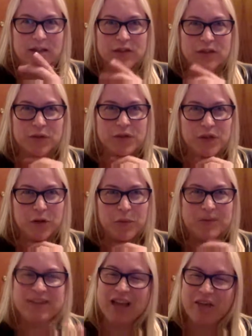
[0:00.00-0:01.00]

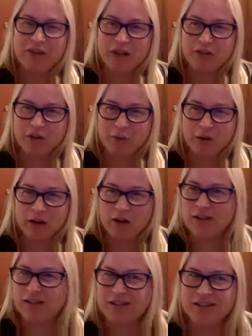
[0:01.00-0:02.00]
YouTube, 7 of you are
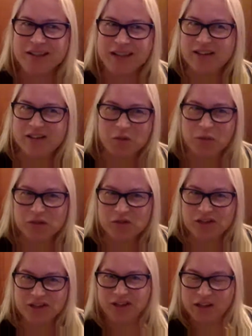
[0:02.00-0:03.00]
here. Just thanks so much for
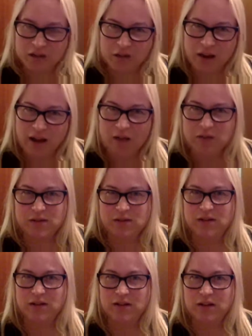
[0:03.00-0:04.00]
sticking around.
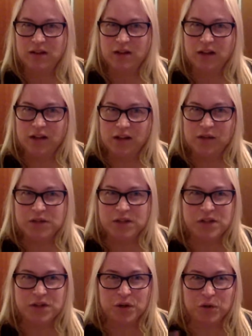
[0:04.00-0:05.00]
You to the
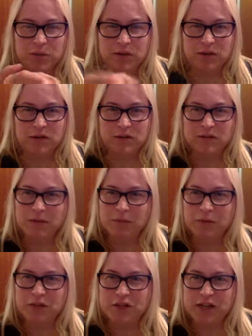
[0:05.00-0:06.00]
tube.
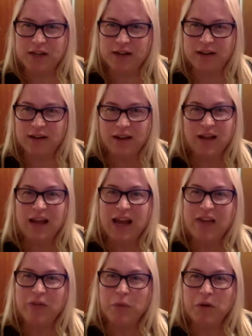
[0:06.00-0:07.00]
Appreciate it.
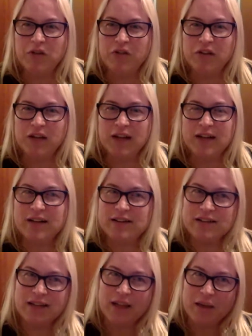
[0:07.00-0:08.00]
Have a wonderful night.
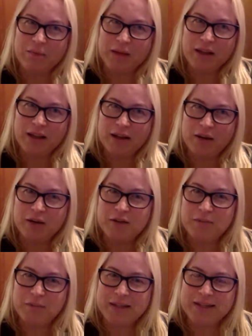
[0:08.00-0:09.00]
See you light, be light.
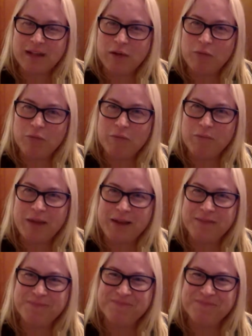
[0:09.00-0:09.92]
Peace out. Bye.